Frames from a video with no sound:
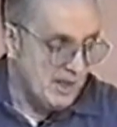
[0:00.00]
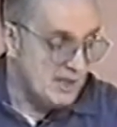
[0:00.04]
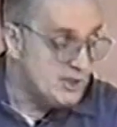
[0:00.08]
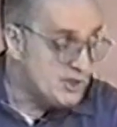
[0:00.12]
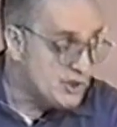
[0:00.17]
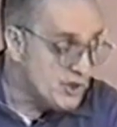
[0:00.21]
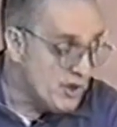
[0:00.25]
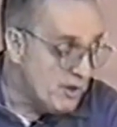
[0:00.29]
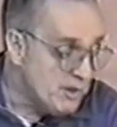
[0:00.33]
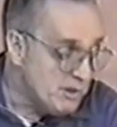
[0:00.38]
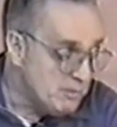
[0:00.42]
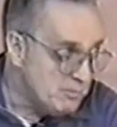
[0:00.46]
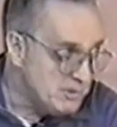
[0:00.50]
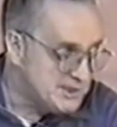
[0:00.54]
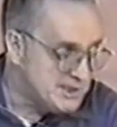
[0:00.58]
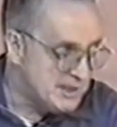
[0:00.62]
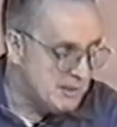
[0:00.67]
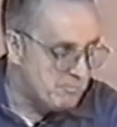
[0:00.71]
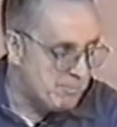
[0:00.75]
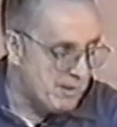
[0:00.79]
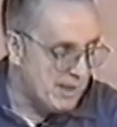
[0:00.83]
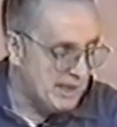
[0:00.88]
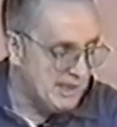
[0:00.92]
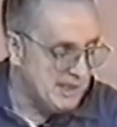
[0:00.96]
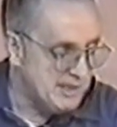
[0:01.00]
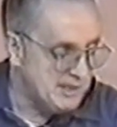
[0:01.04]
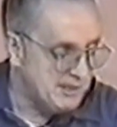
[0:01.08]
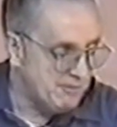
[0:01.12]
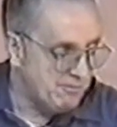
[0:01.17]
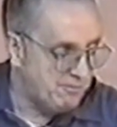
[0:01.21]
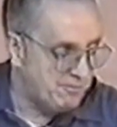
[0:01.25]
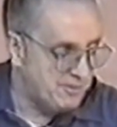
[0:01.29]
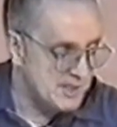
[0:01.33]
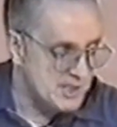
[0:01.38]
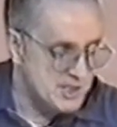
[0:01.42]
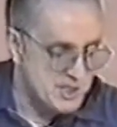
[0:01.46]
And Jonah was in the belly of
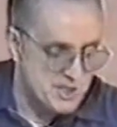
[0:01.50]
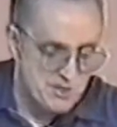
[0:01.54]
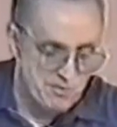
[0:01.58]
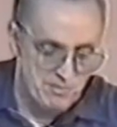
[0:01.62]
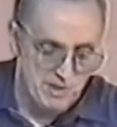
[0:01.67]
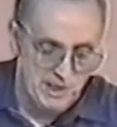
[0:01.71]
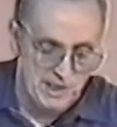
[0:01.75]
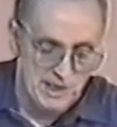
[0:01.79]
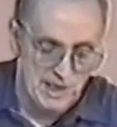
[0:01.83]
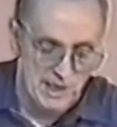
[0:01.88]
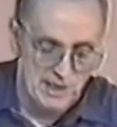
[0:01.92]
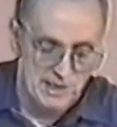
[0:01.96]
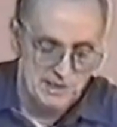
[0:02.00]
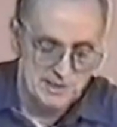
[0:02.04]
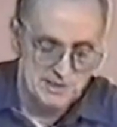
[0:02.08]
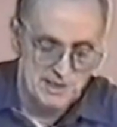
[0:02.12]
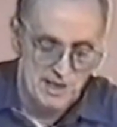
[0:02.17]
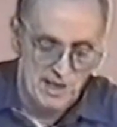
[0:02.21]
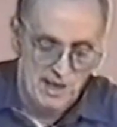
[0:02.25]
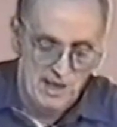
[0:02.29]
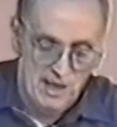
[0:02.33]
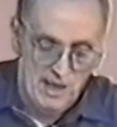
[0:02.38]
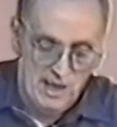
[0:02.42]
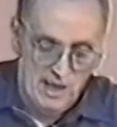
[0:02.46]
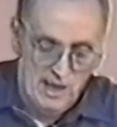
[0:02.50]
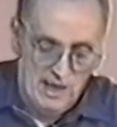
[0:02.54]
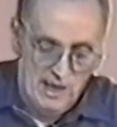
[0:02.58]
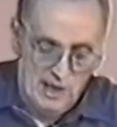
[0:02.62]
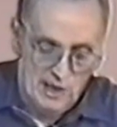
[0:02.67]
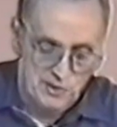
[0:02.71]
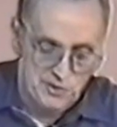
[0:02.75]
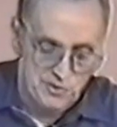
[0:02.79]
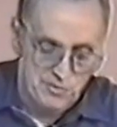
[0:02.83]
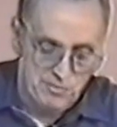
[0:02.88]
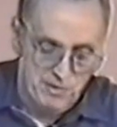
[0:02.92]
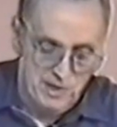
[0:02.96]
the fish 3 days
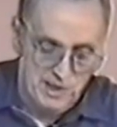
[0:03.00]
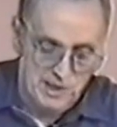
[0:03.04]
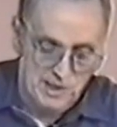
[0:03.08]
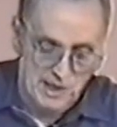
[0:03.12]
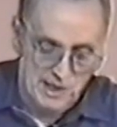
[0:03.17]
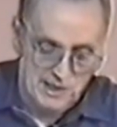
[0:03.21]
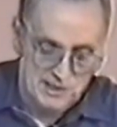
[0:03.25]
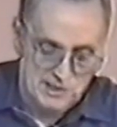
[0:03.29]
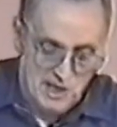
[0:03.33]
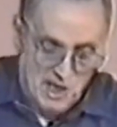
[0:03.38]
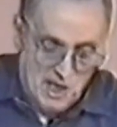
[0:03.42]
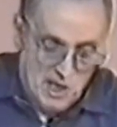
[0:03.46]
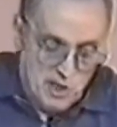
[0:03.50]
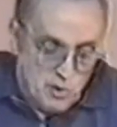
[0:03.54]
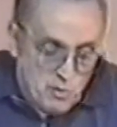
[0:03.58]
and 3 nights.